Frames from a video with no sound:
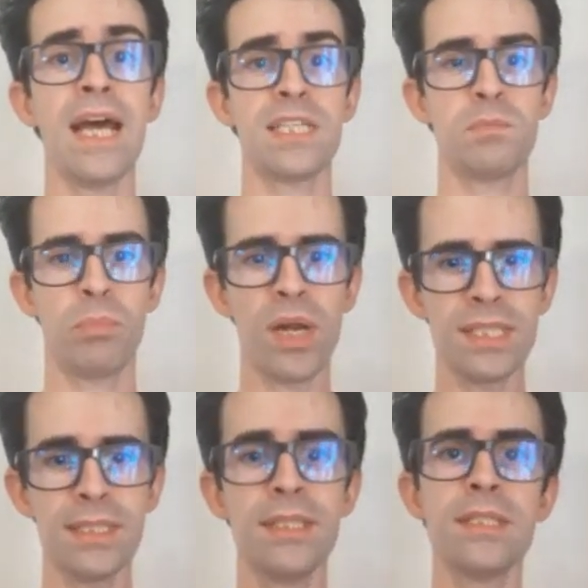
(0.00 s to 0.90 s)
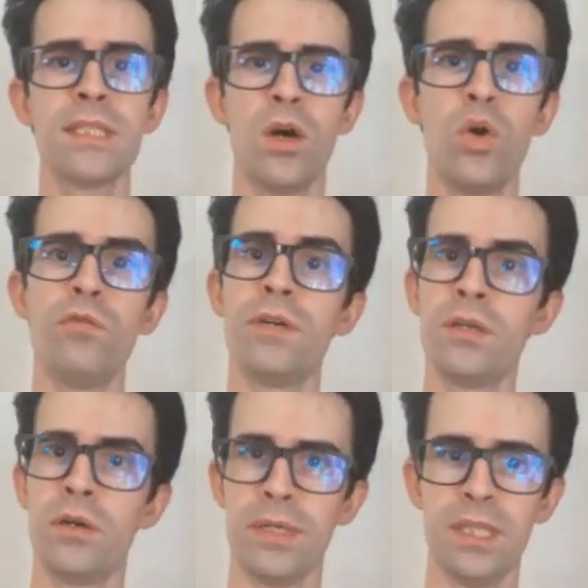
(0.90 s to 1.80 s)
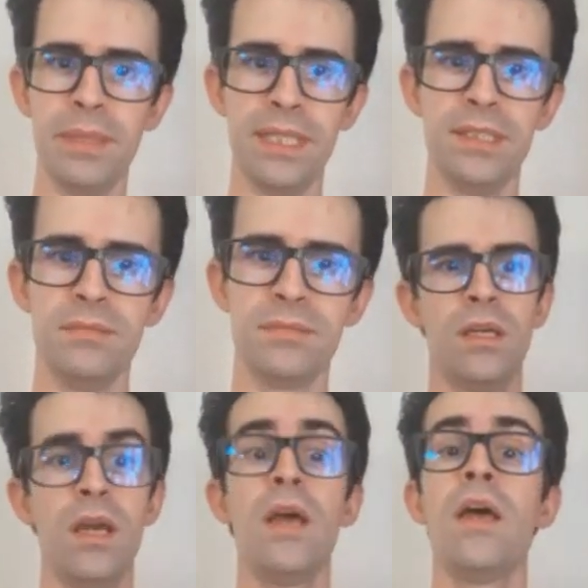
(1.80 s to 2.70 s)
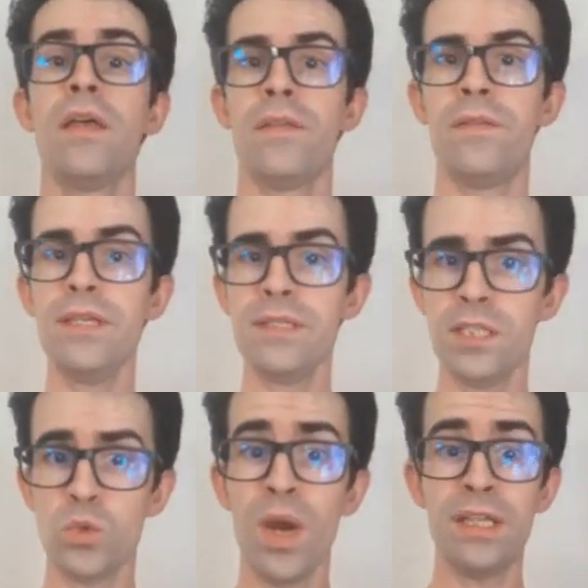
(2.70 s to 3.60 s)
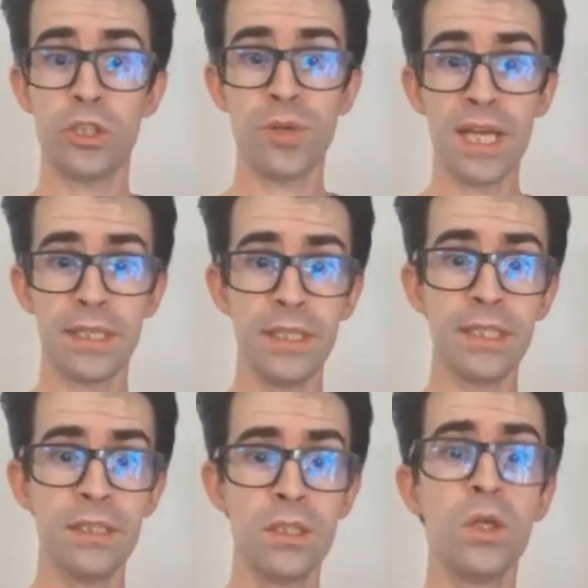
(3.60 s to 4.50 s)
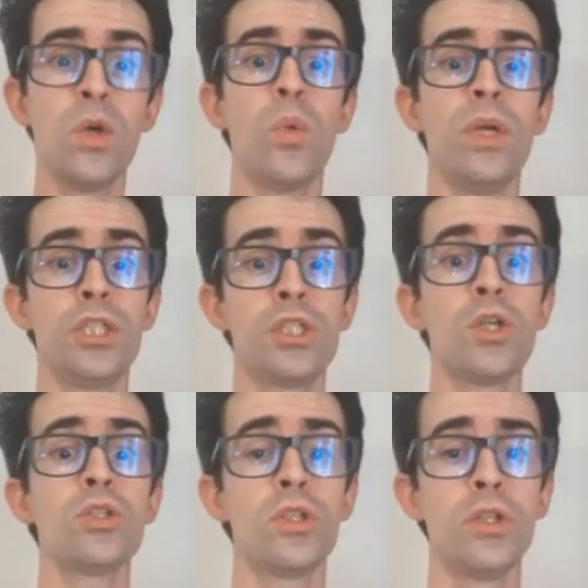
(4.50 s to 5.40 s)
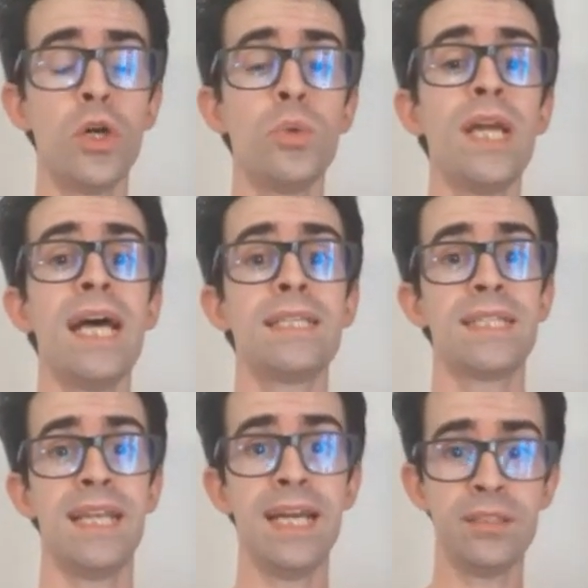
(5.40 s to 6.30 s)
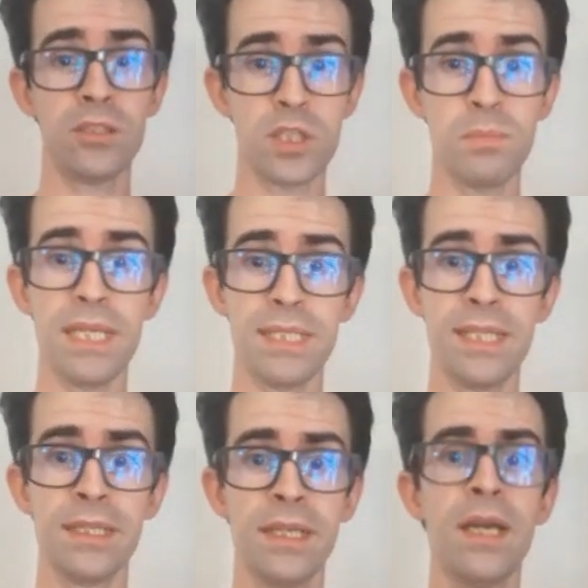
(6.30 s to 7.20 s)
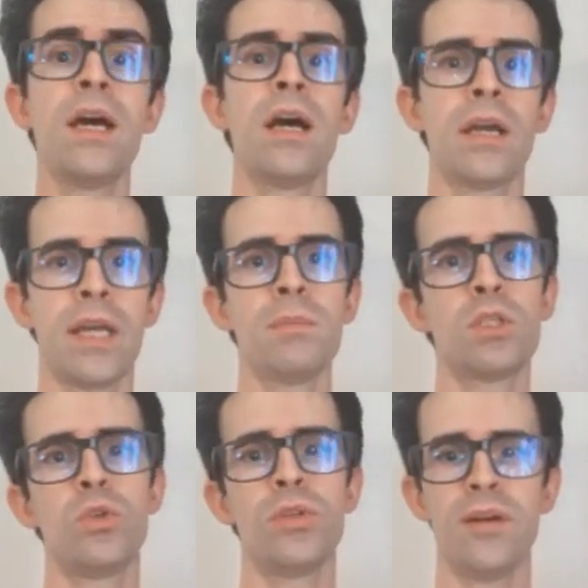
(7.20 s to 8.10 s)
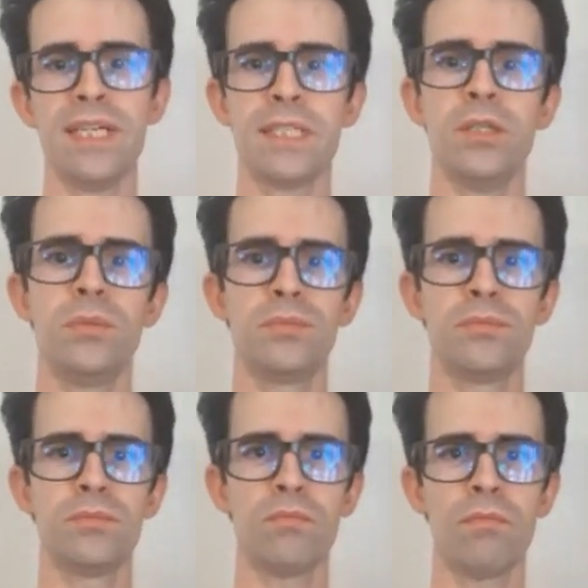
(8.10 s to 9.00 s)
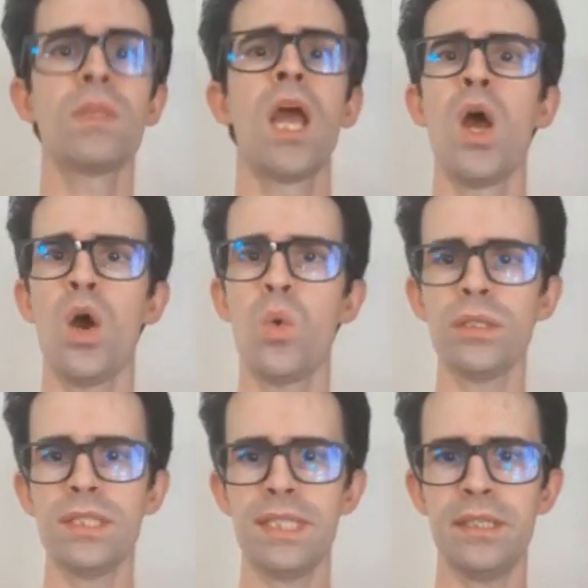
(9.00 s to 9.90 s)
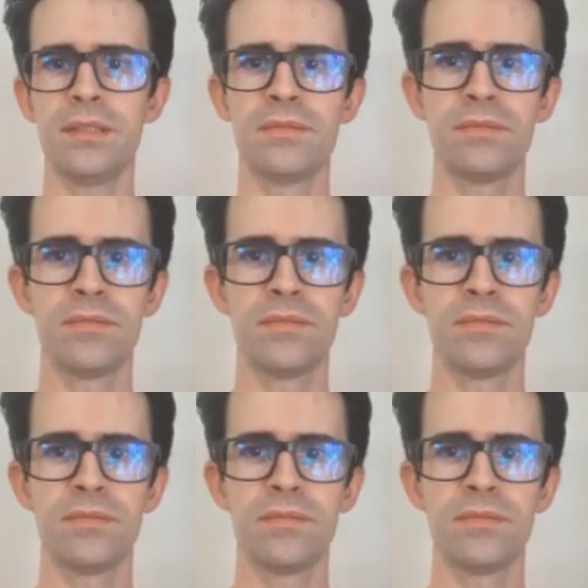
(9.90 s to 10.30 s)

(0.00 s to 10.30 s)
has precedence over readability. This is when tracking, which is also known as letter spacing, comes to the rescue. What is it?